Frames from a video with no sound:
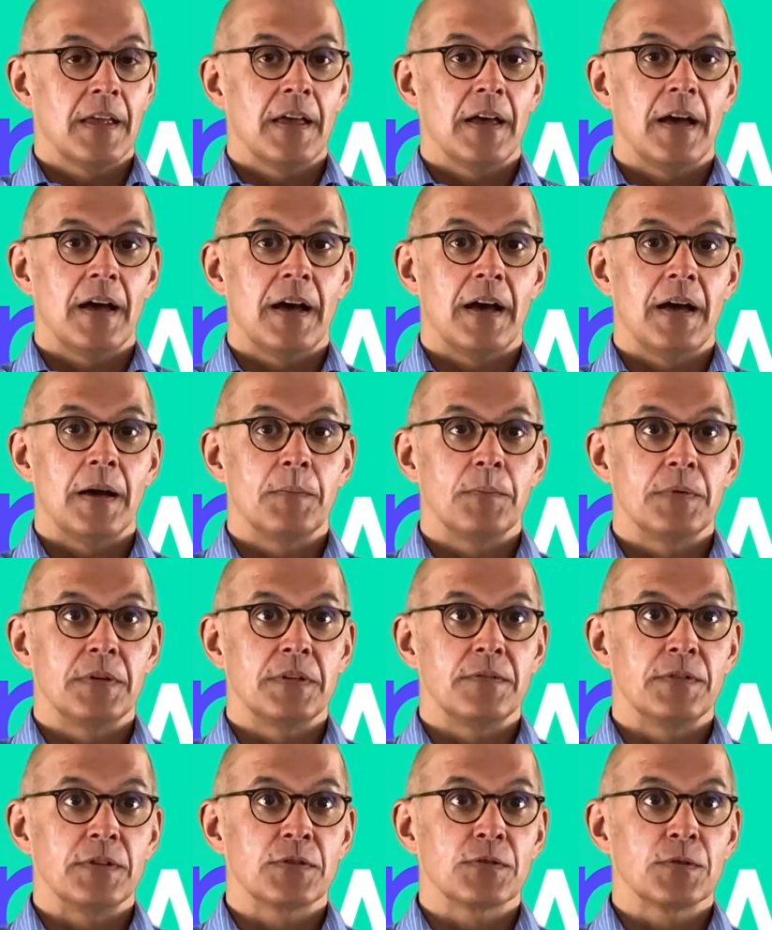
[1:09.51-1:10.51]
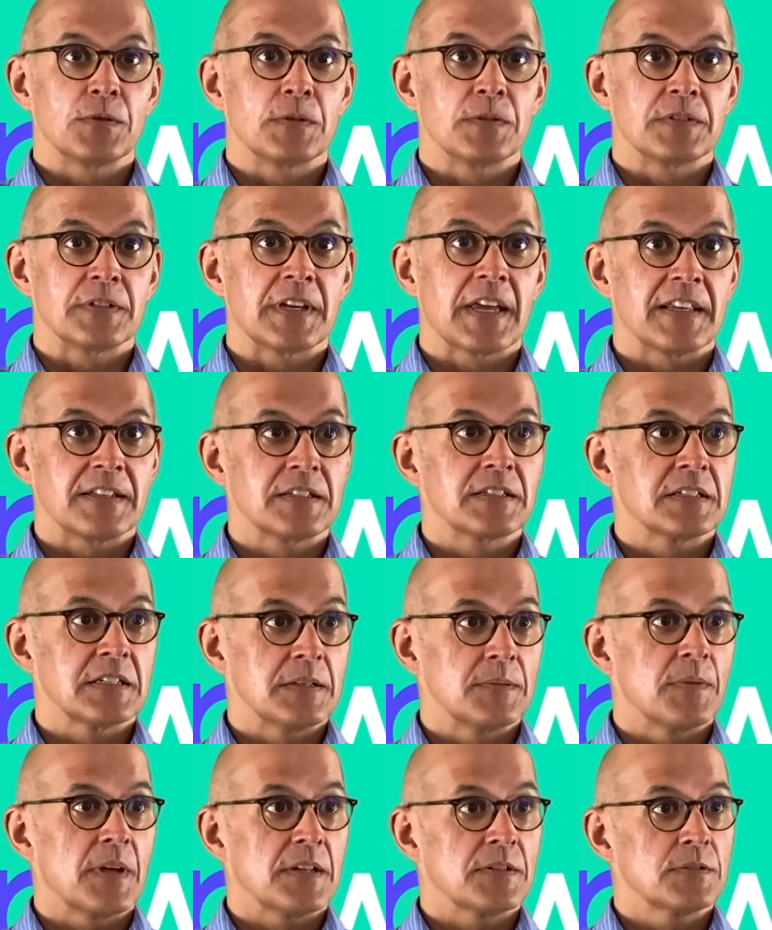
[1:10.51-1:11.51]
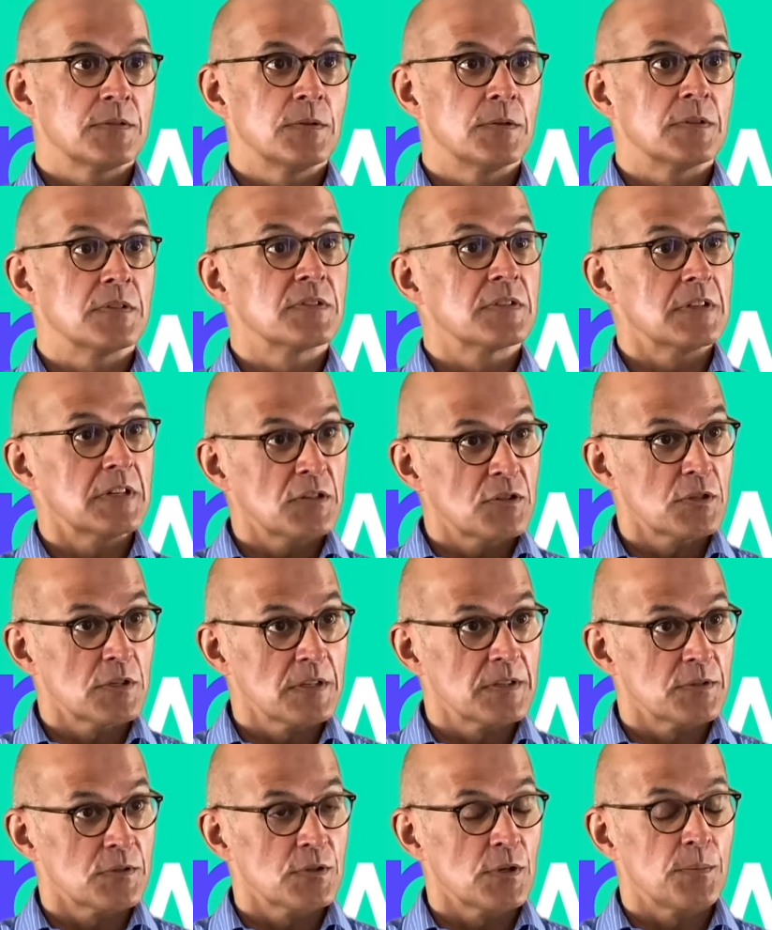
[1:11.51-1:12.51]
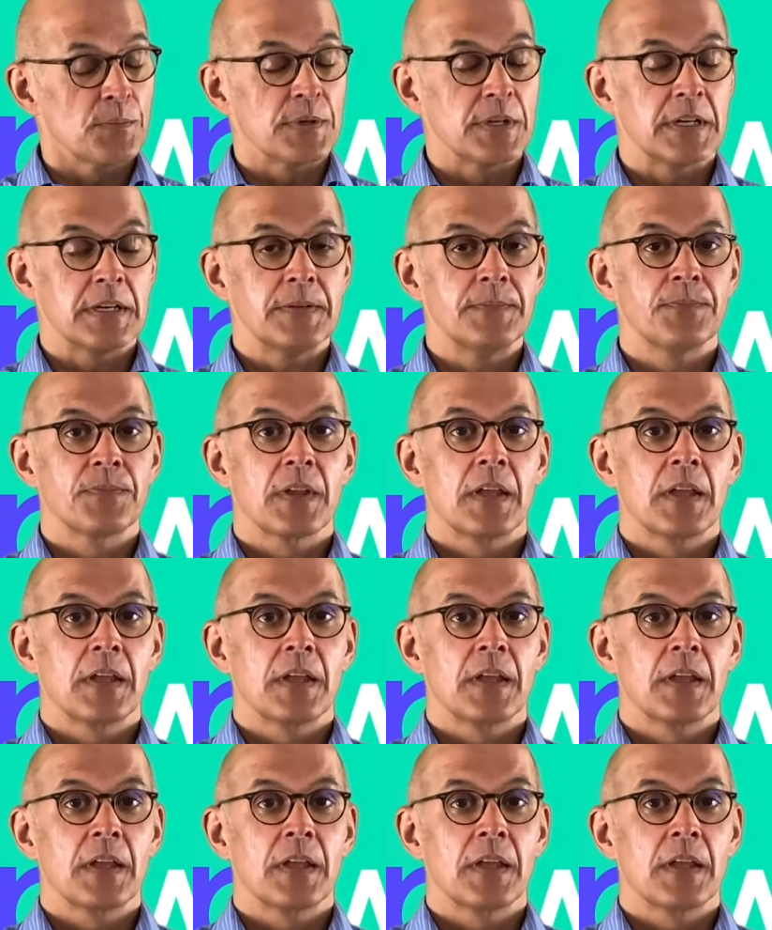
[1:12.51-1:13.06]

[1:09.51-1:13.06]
And if you struggle to get to sleep, that's known as initial insomnia.